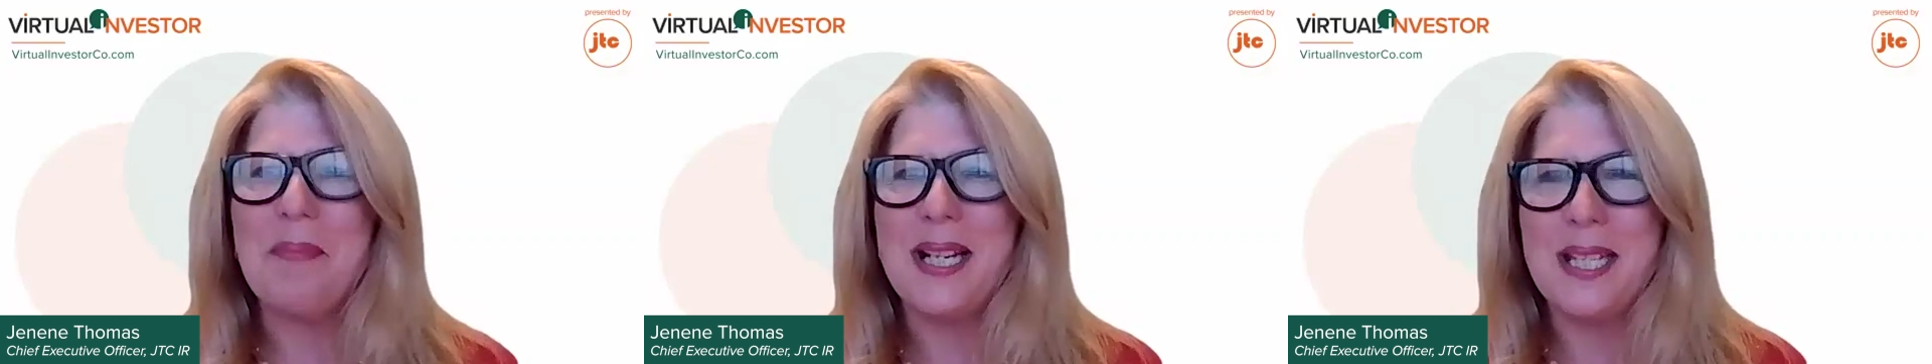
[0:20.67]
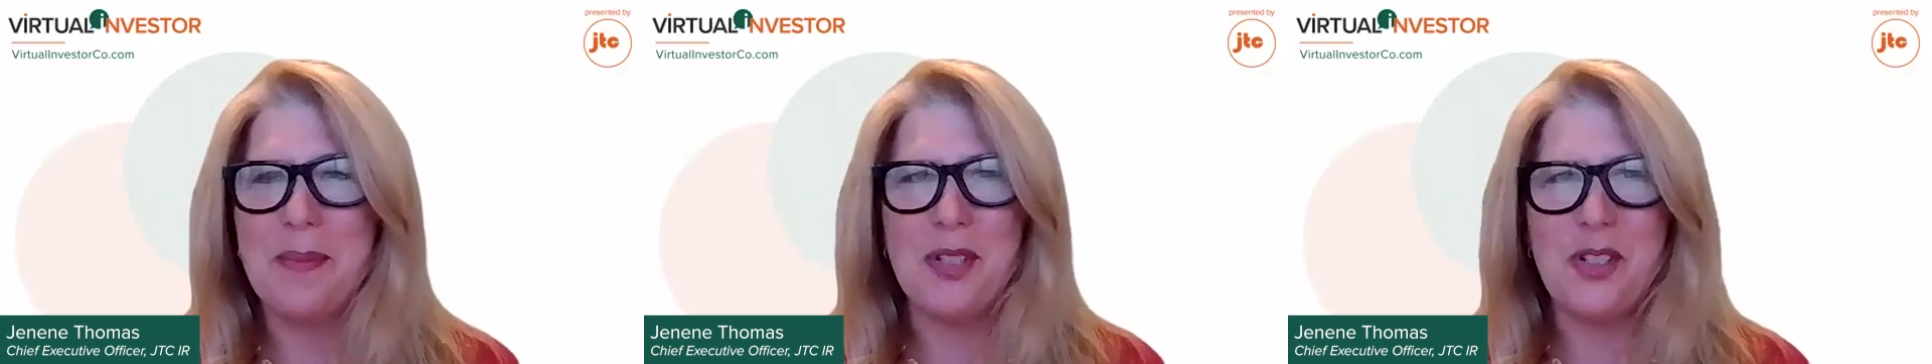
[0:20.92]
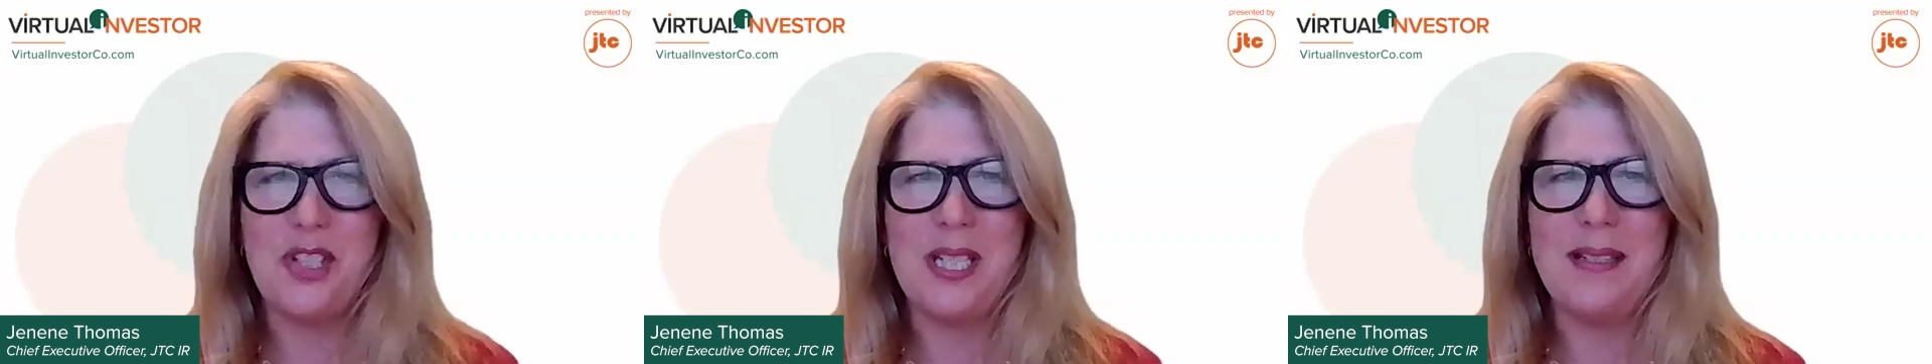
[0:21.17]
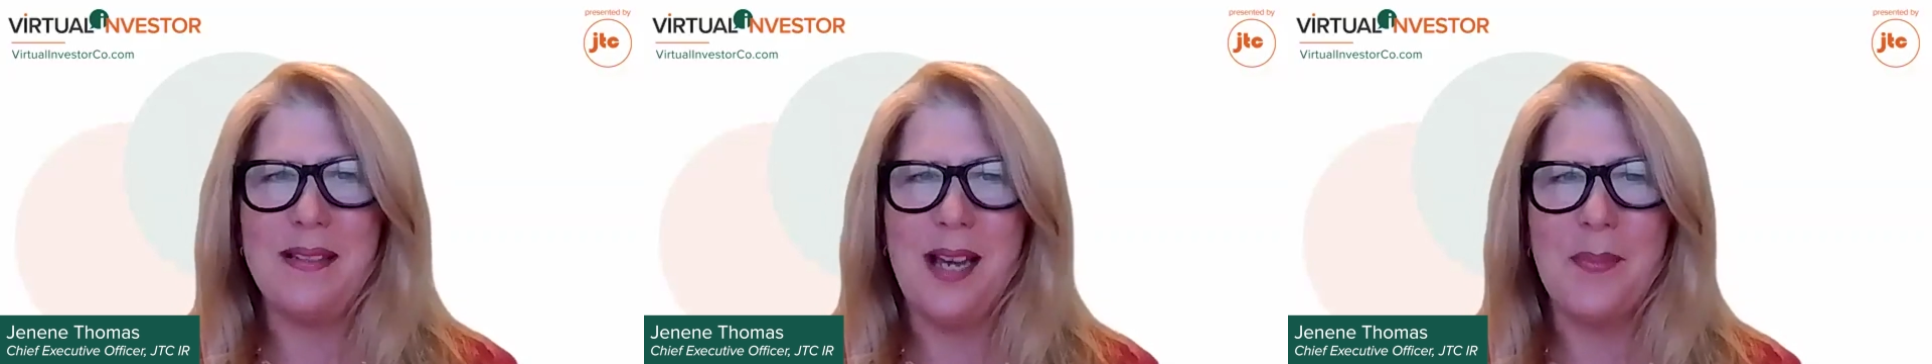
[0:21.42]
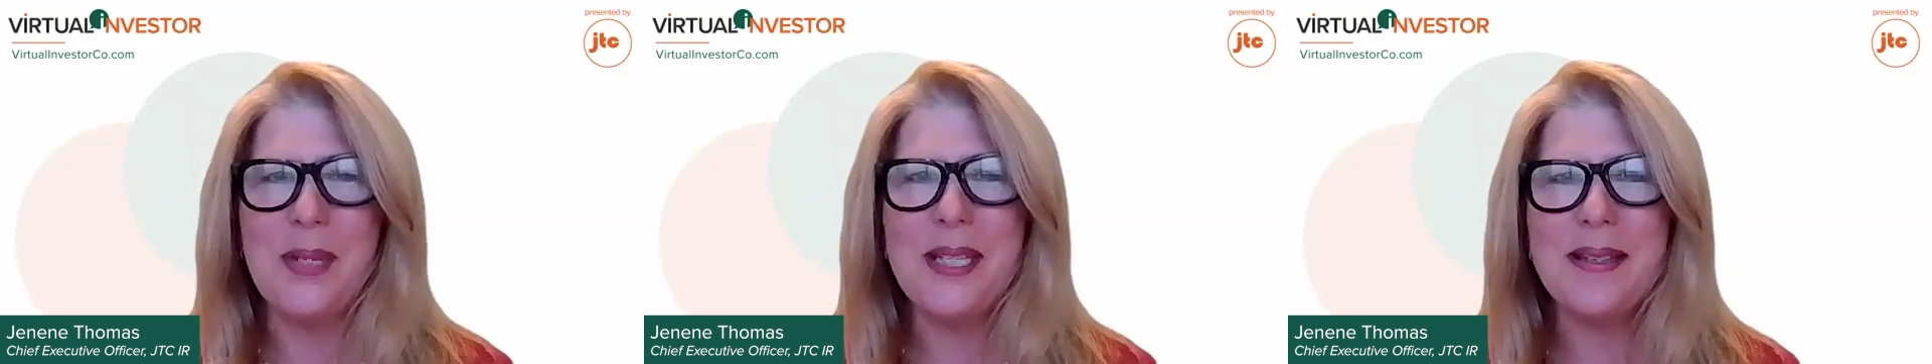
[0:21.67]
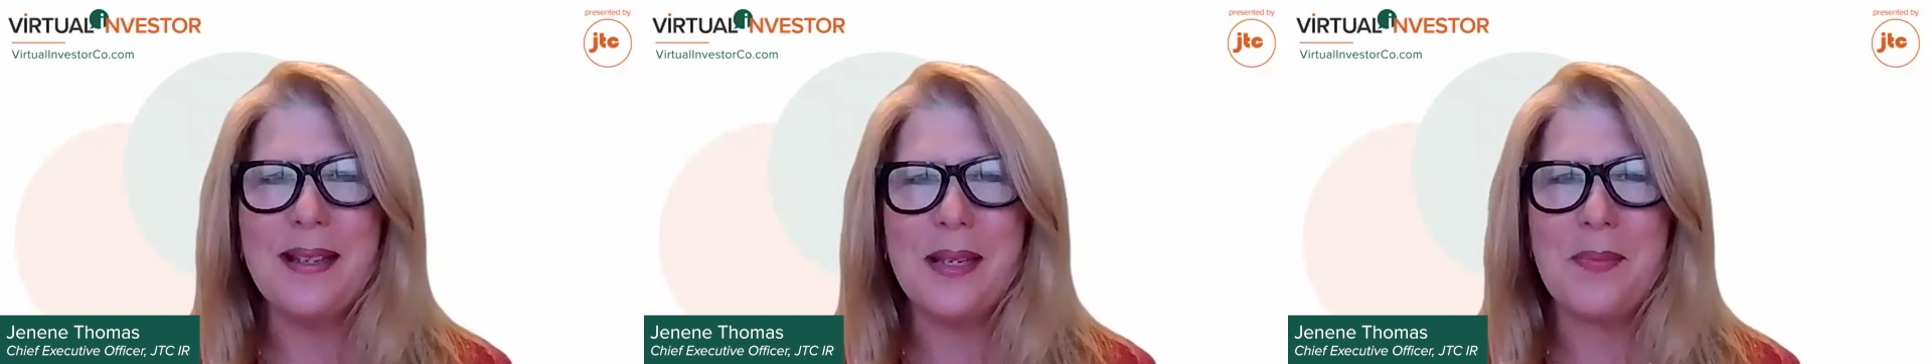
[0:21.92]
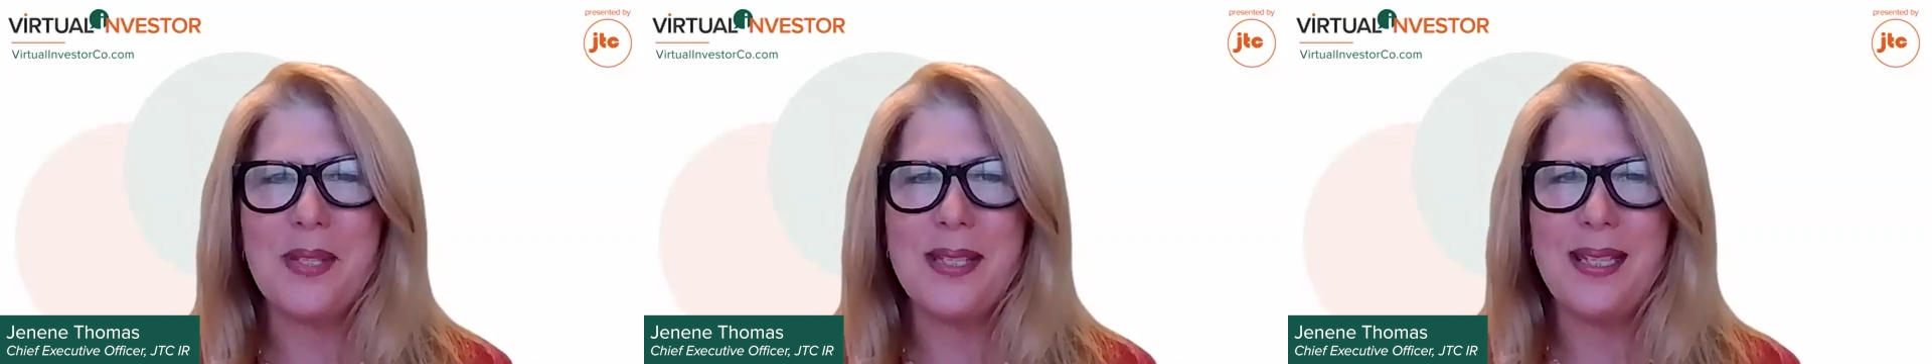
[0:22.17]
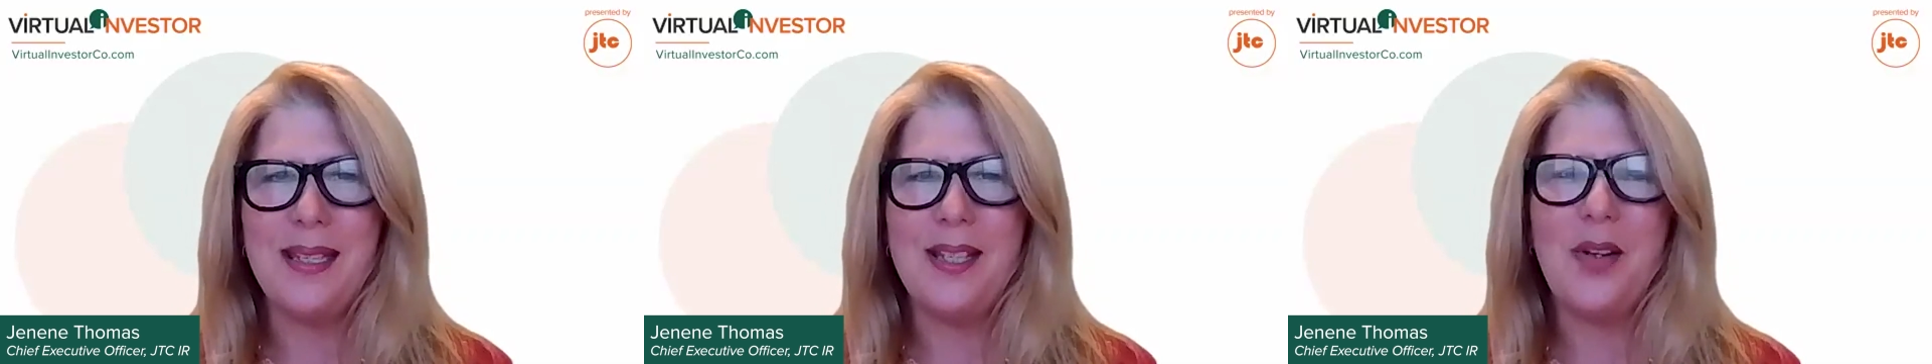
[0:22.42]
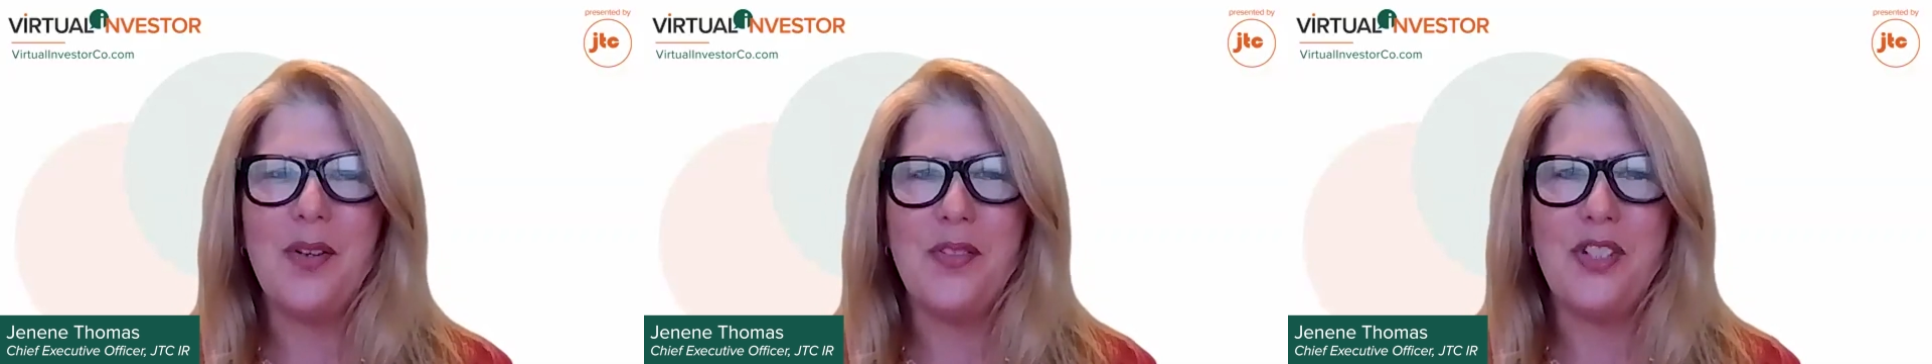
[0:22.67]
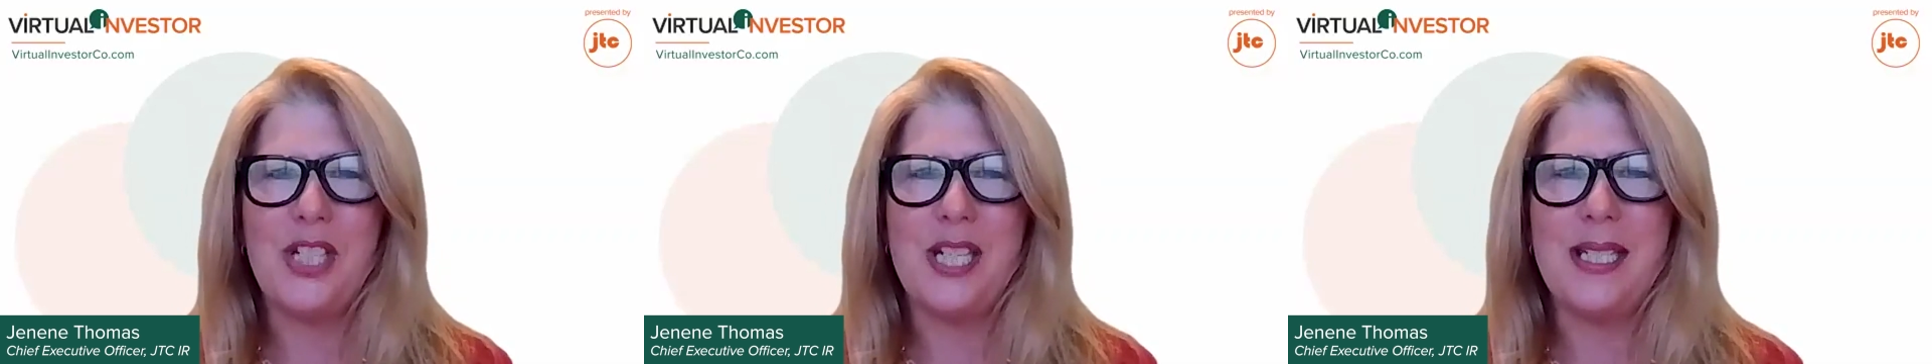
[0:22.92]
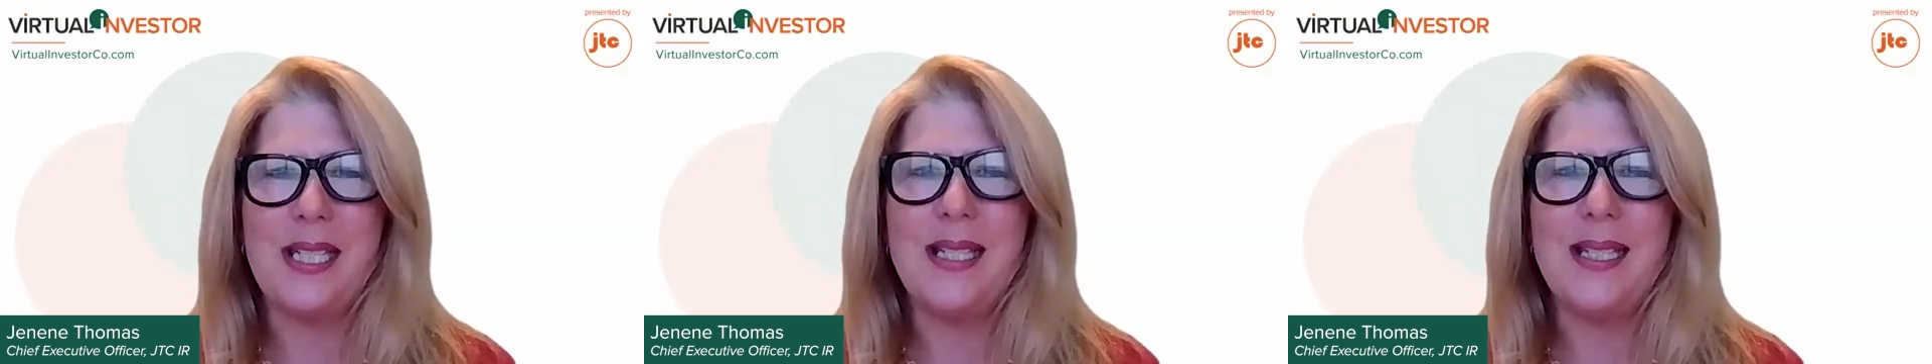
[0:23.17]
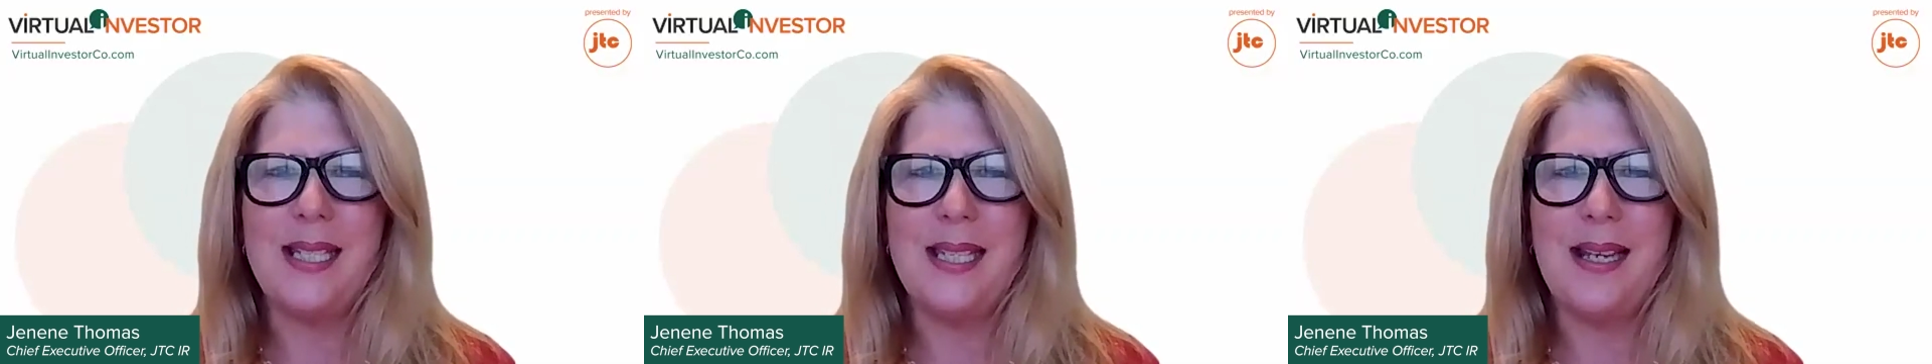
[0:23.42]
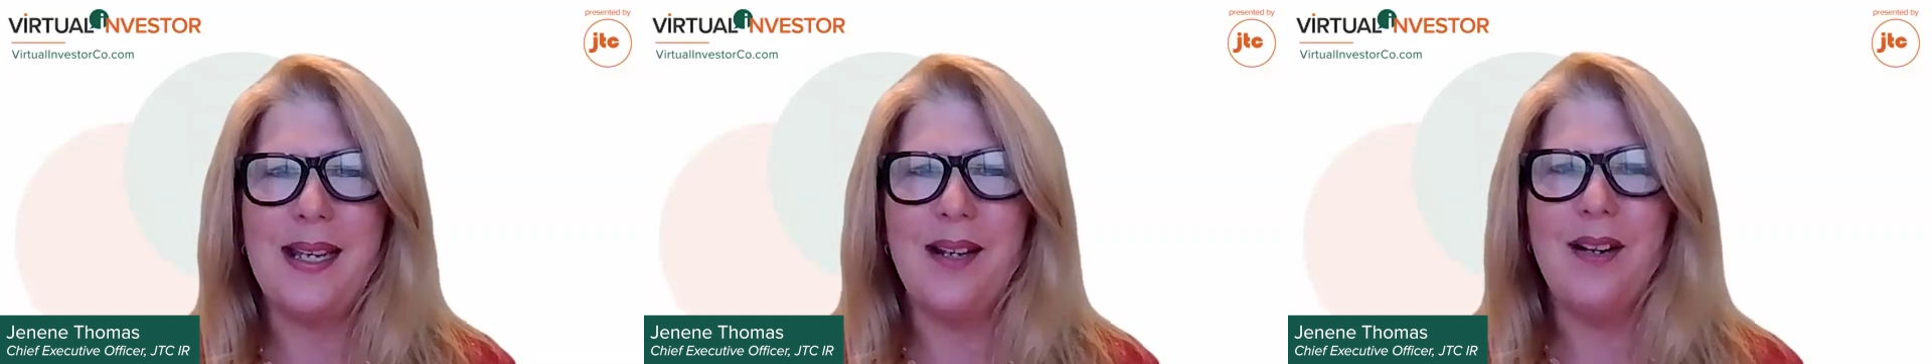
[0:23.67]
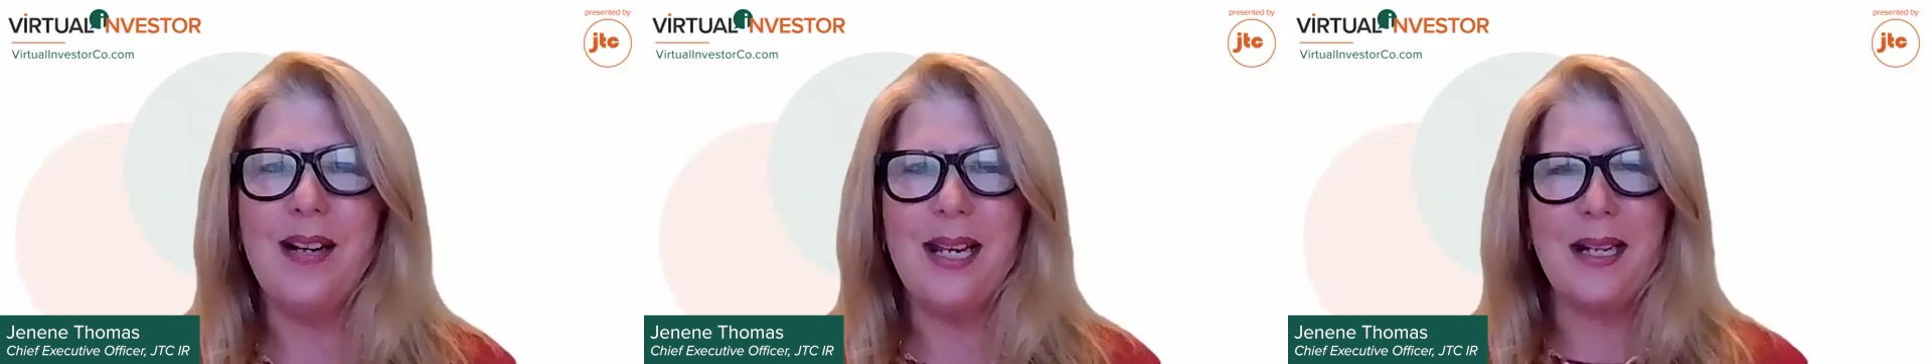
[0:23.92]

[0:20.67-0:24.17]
My name is Janine Thomas. I am CEO of JTCIR,